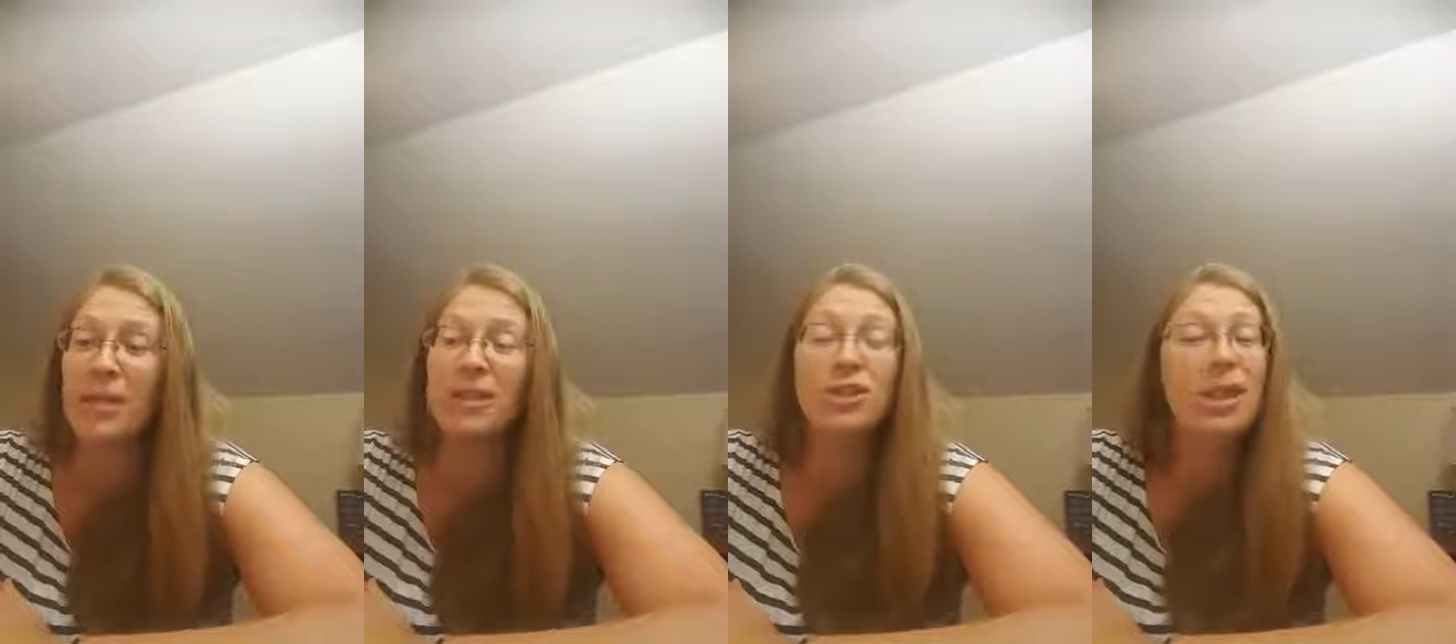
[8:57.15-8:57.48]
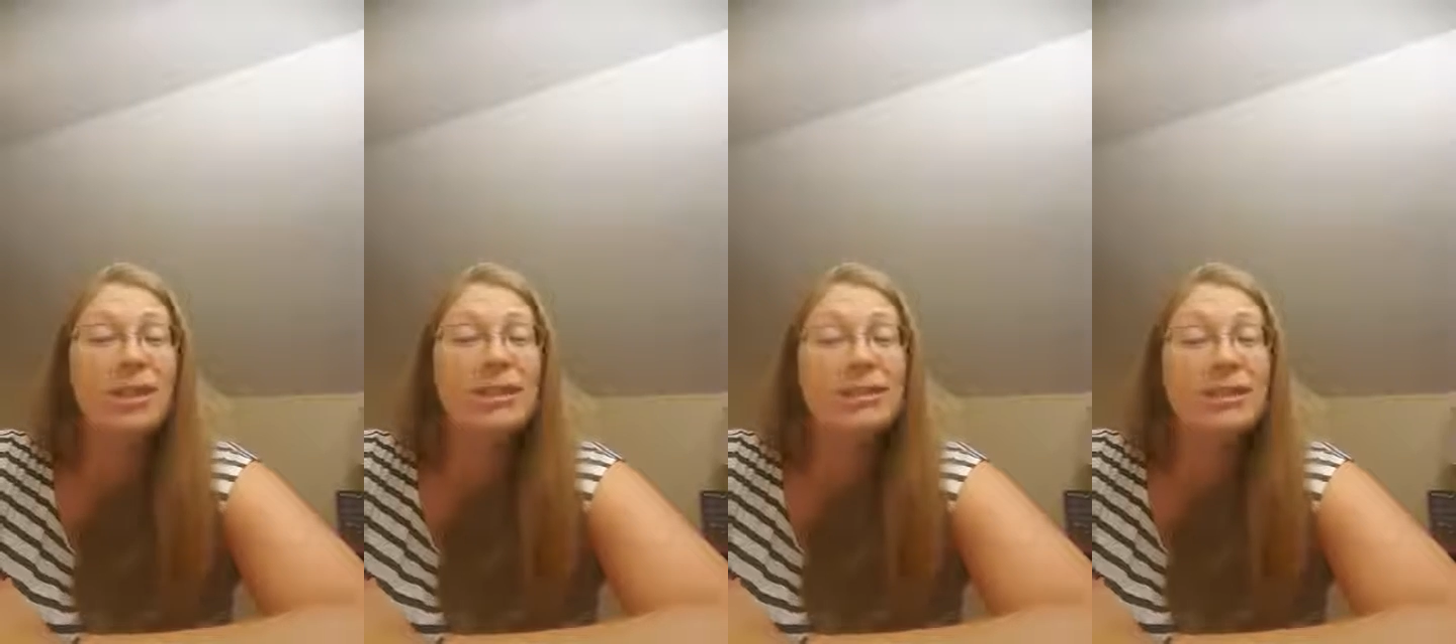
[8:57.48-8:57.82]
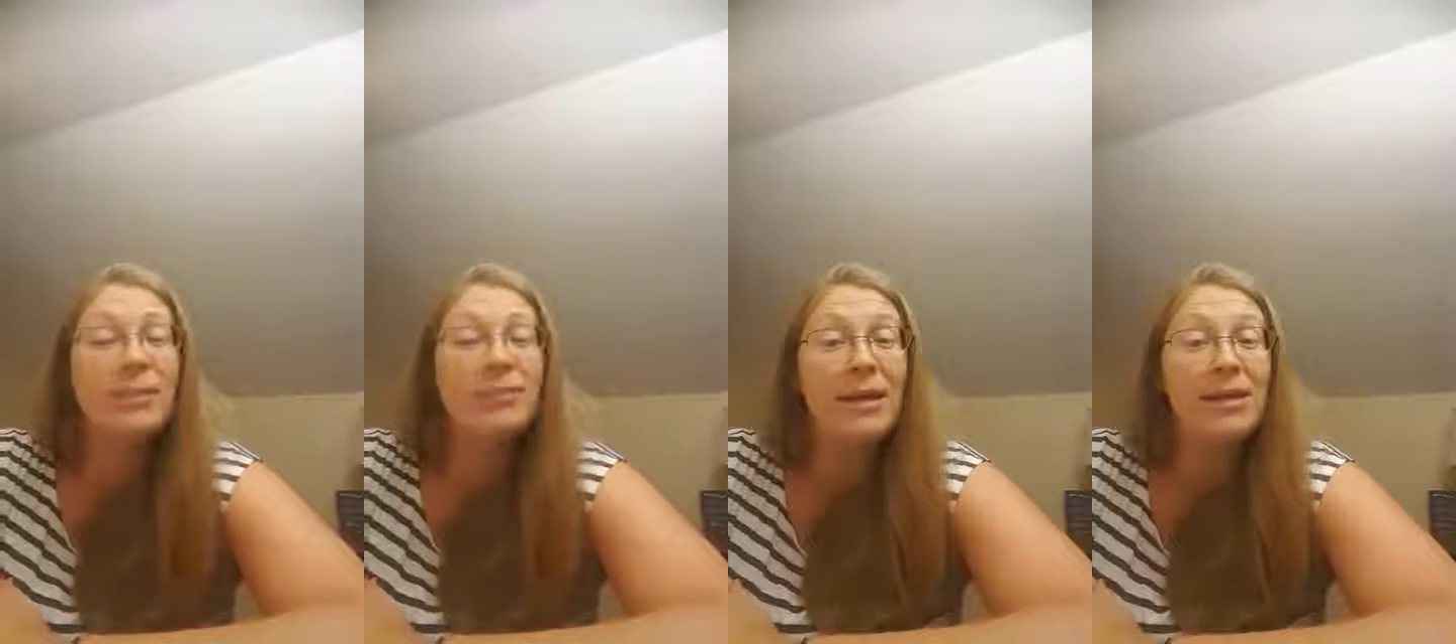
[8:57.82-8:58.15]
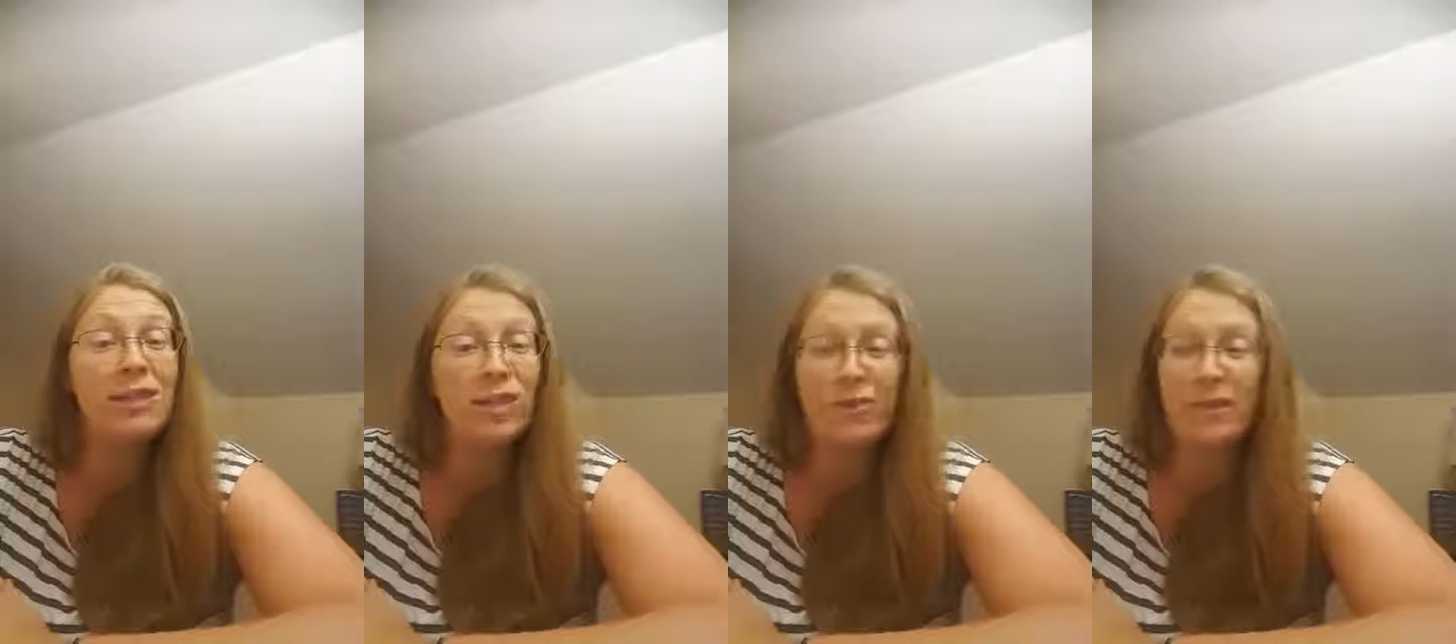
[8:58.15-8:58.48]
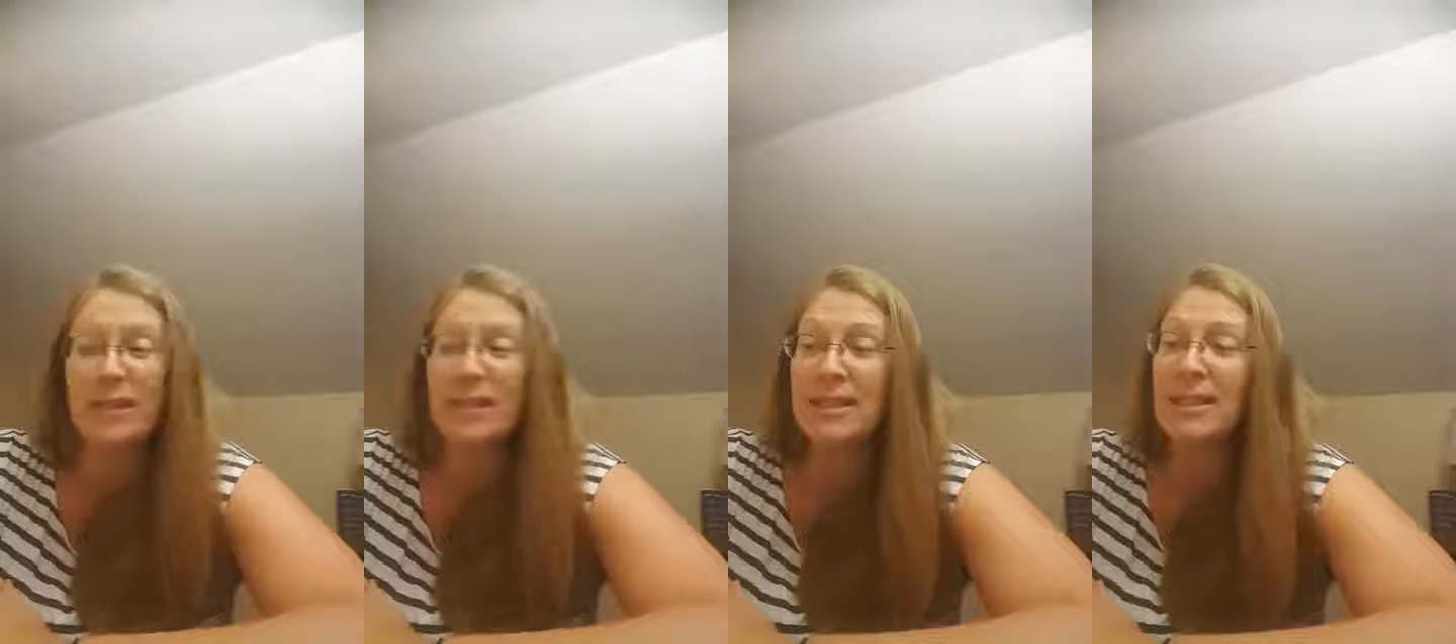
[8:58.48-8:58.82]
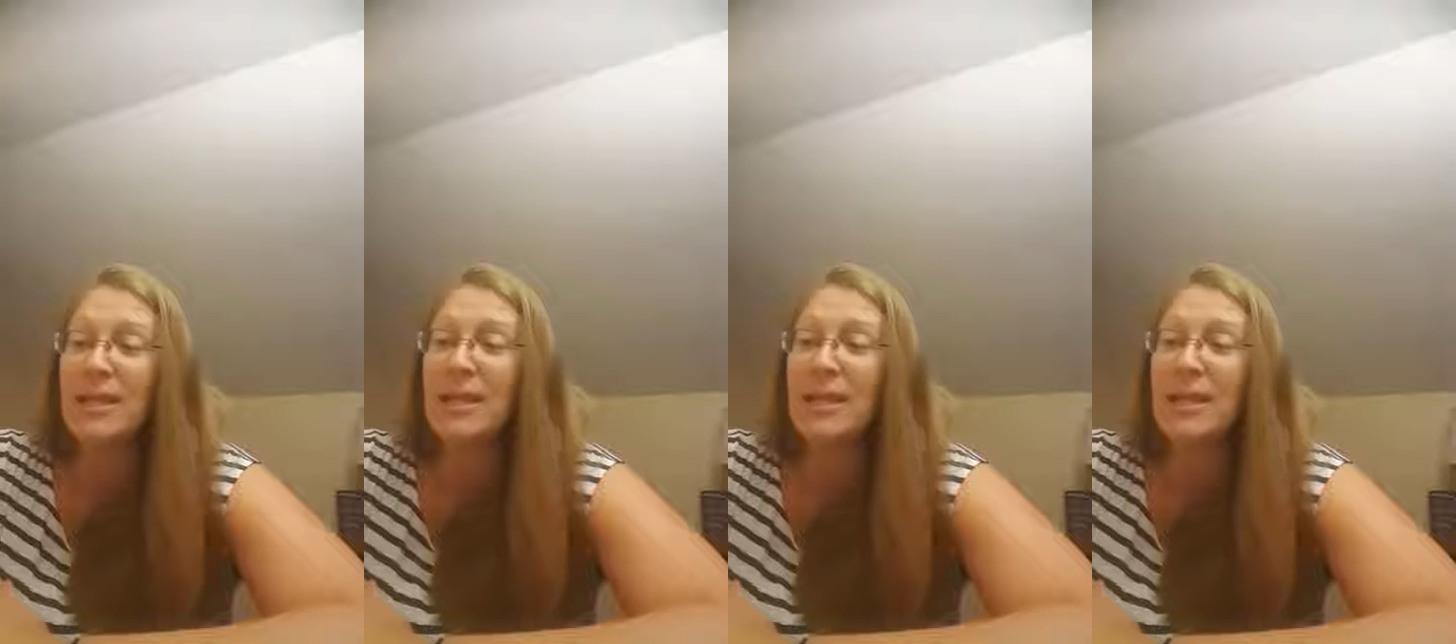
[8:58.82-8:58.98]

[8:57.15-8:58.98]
and jealousy may surface.